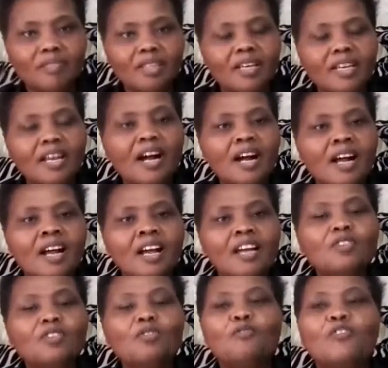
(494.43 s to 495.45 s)
Yeah?
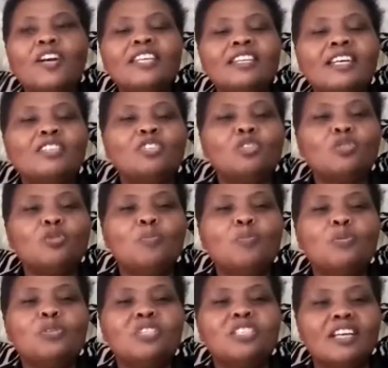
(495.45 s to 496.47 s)
You'll find that you
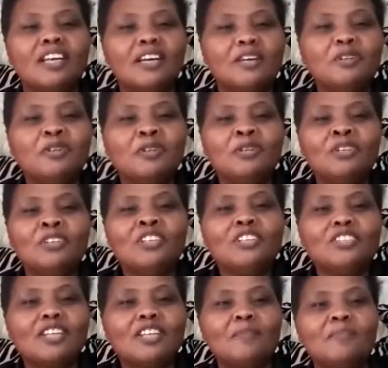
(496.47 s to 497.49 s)
put,
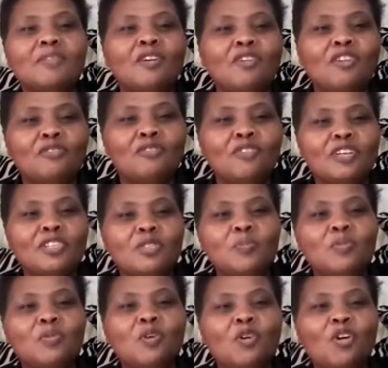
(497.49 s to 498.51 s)
something on
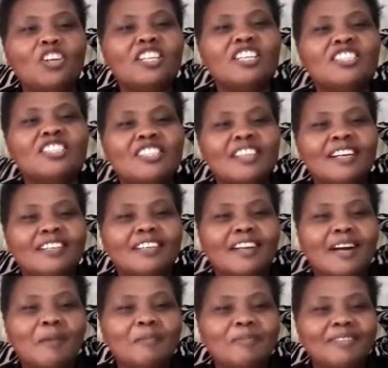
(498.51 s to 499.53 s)
Facebook, on
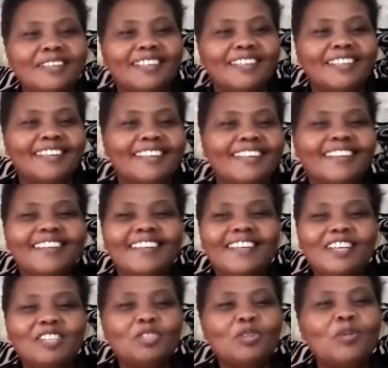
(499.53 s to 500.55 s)
Instagram,
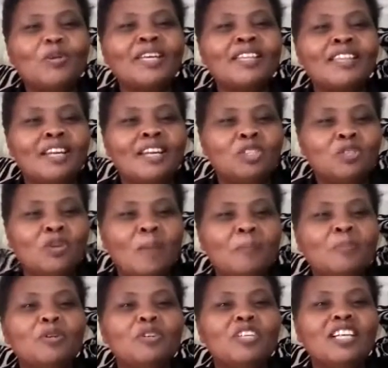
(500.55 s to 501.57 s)
showing that you are
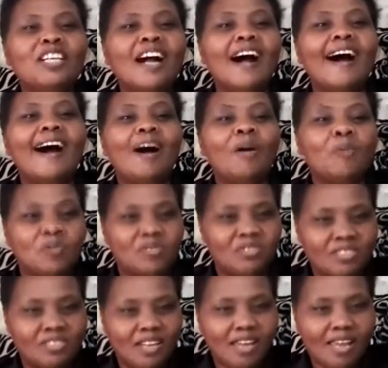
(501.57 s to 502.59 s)
building a
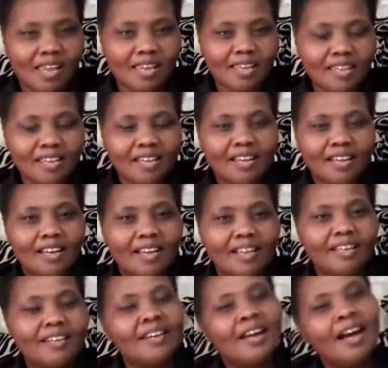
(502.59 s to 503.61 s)
house. Hey!
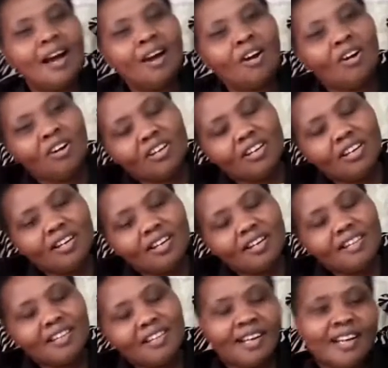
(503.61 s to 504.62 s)
And now,
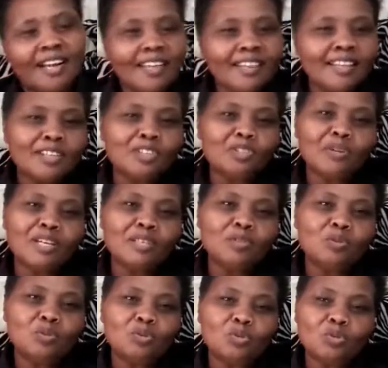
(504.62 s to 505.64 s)
the guy that you went
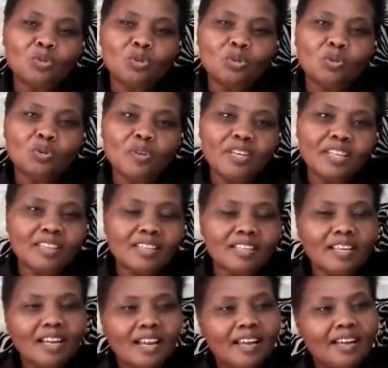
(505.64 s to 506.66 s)
to school with,
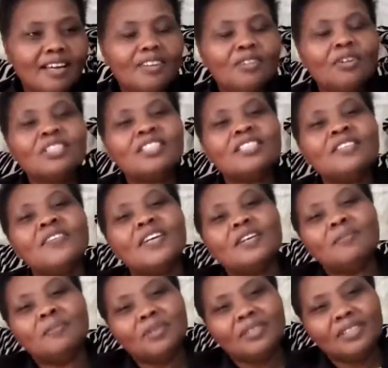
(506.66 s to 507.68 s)
not
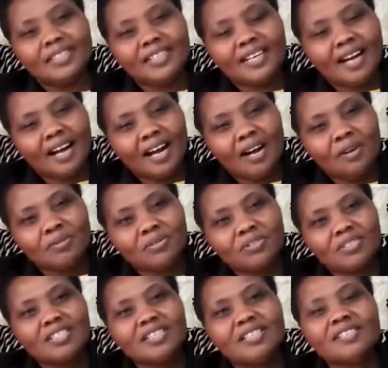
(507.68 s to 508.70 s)
even building a house,
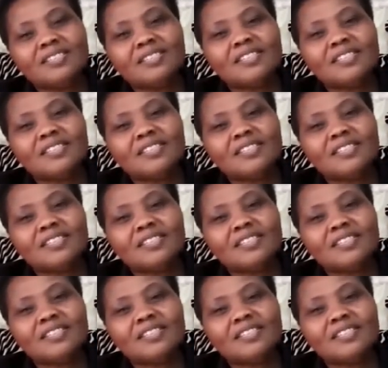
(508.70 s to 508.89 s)
he